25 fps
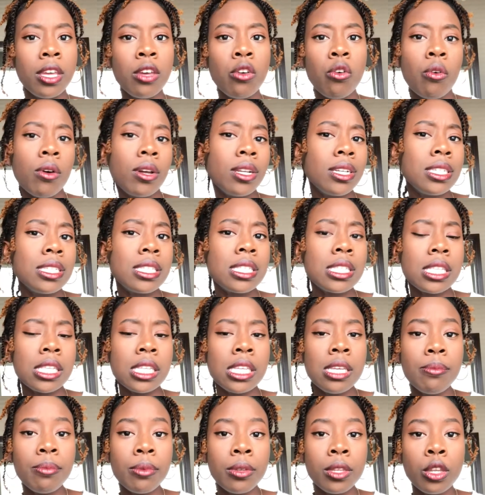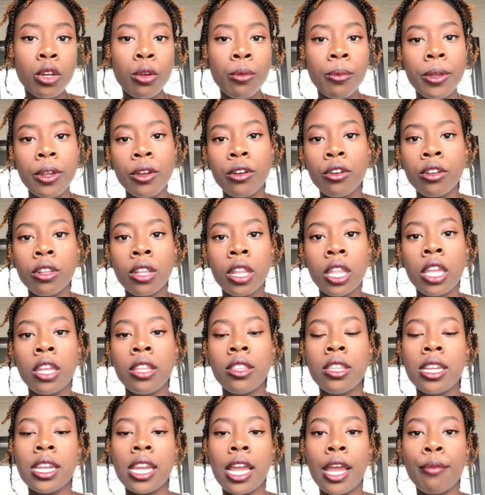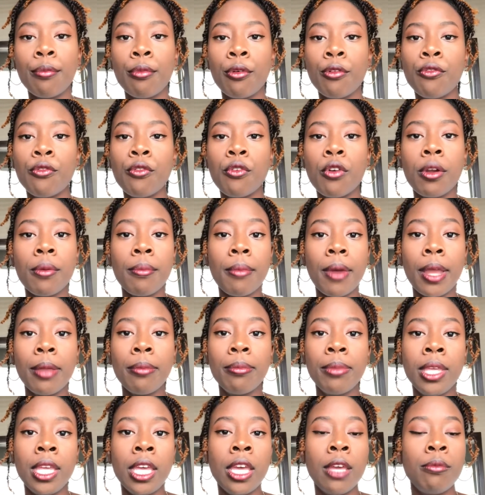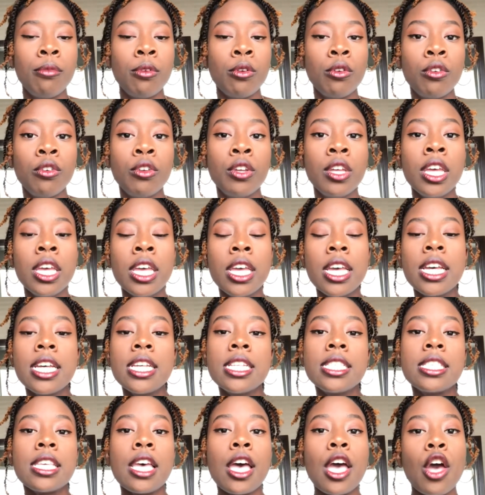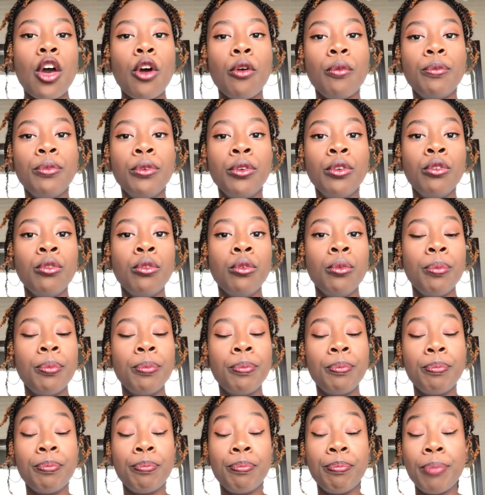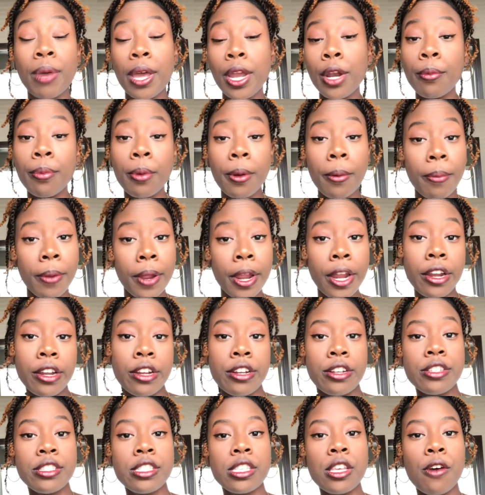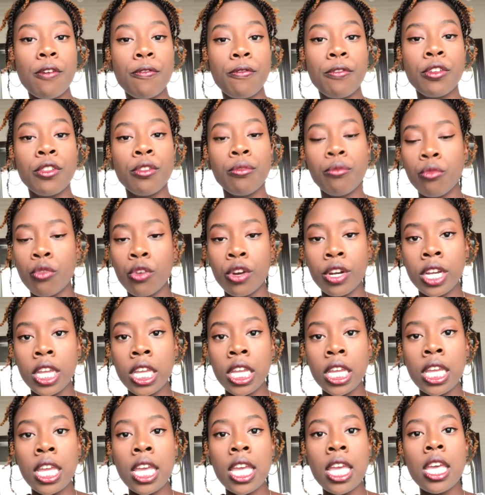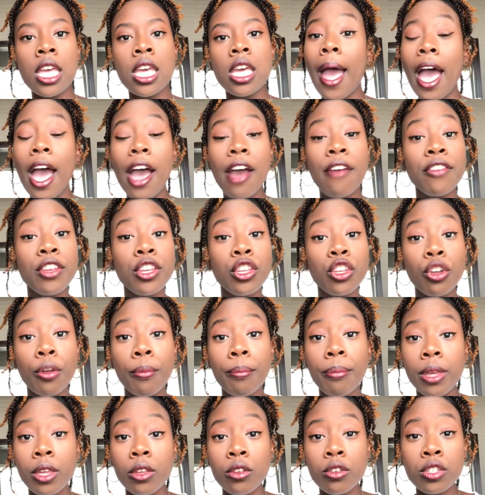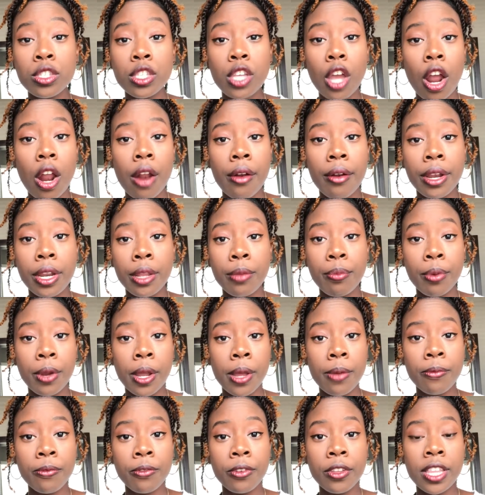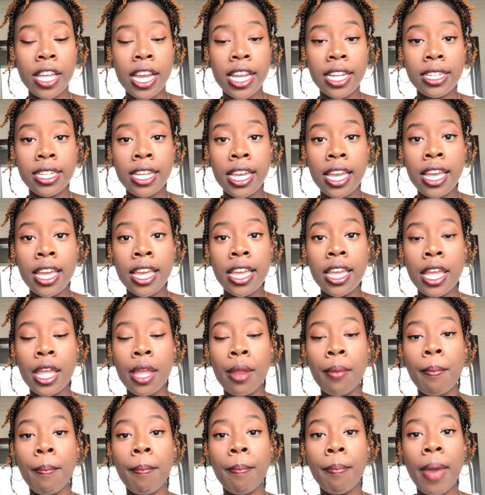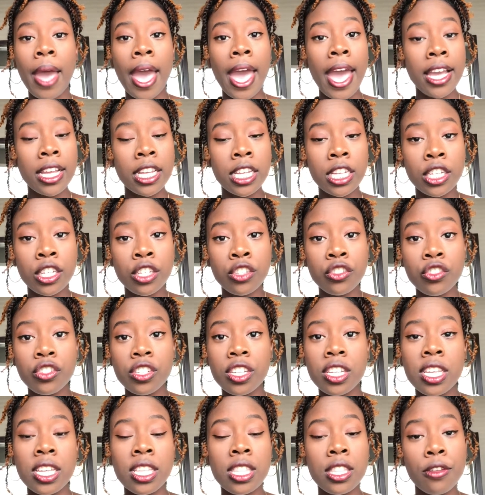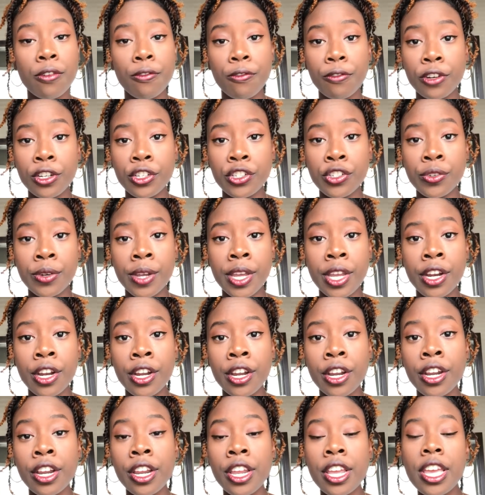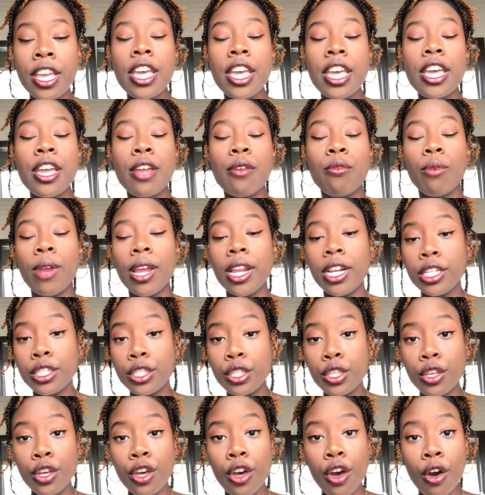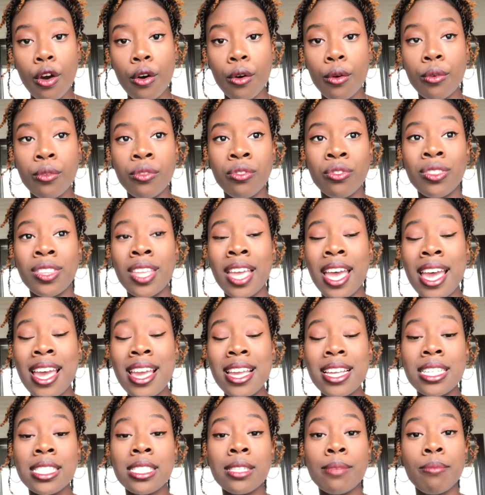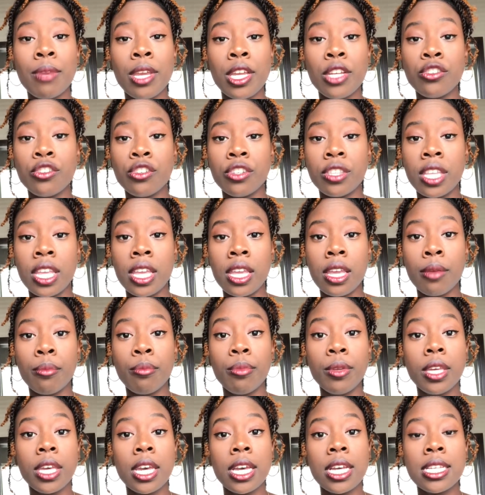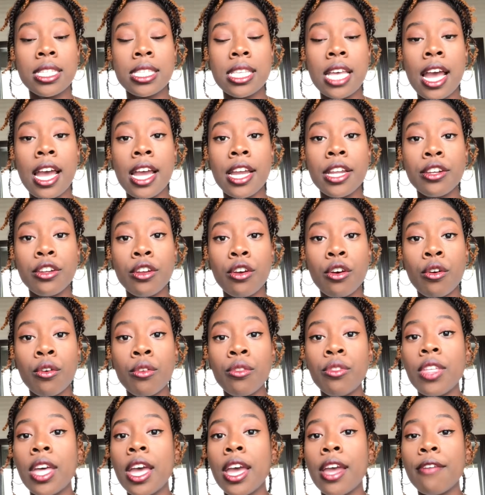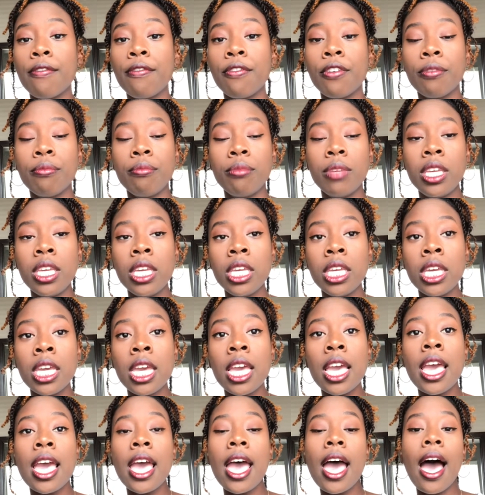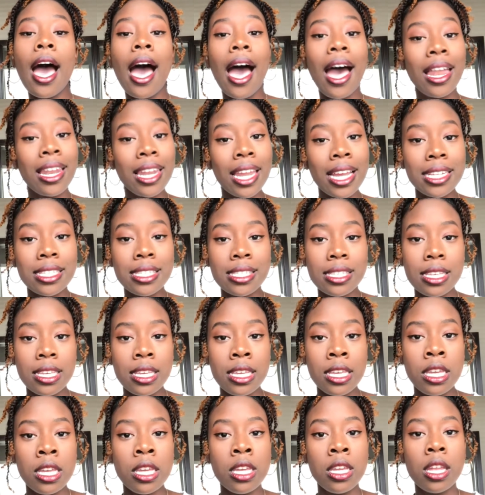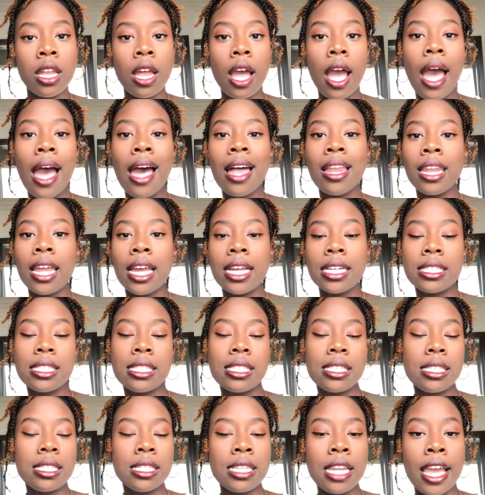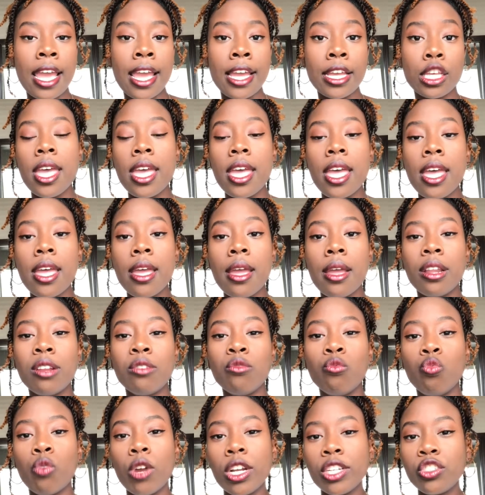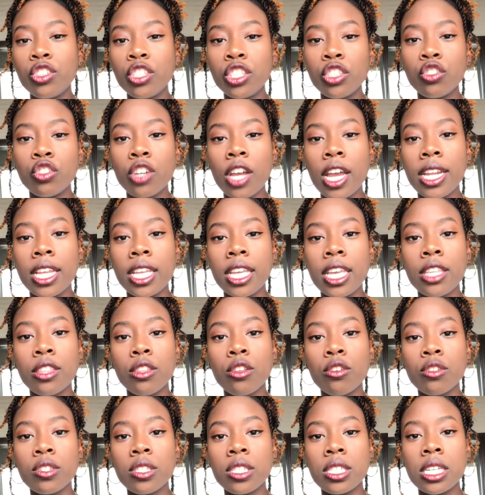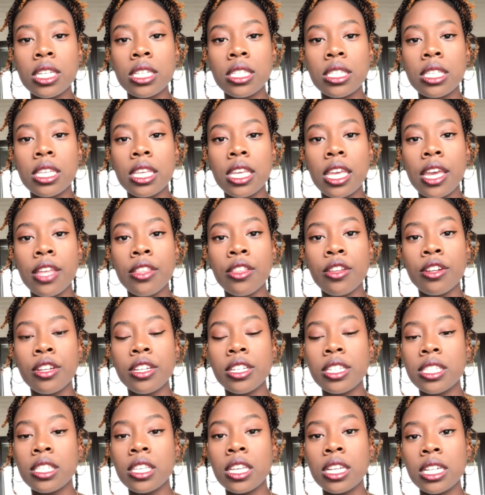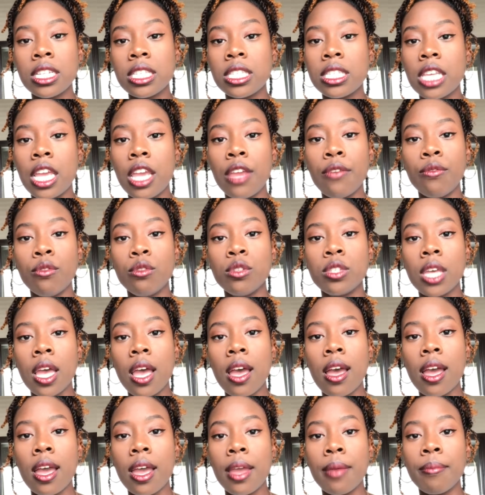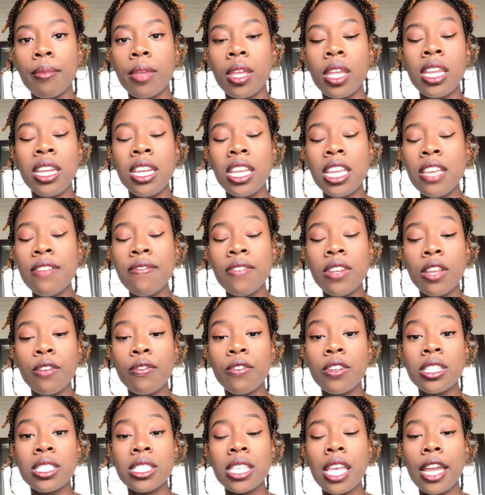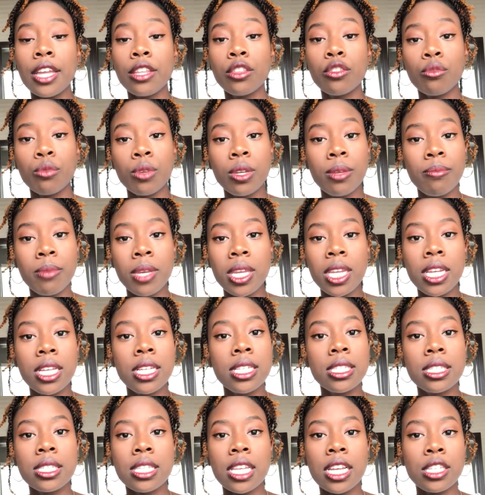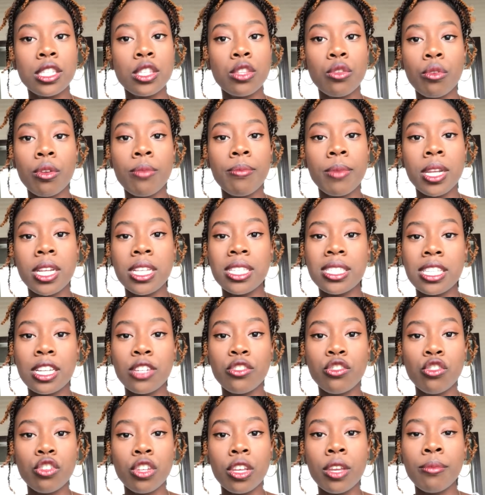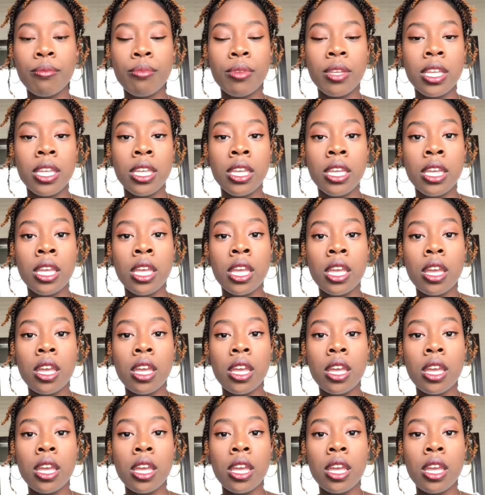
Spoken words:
going to sleep a little bit earlier the night before might be able to help you better prepare yourself for the morning. Having your meals already prepped for that day and packaged in the refrigerator, ready to go, that is a major thing, because I know that for me, I like to eat, I like to snack. Rushing trying to get those things together is going to save you time, and even if it's like 3 minutes, that's 3 minutes that you can be